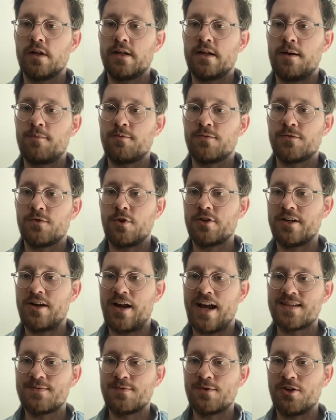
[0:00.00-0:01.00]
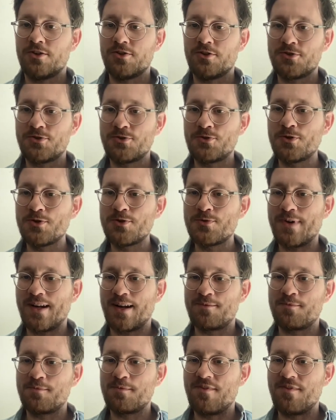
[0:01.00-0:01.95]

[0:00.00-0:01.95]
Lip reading: And I'm not an expert on those tools, but I'm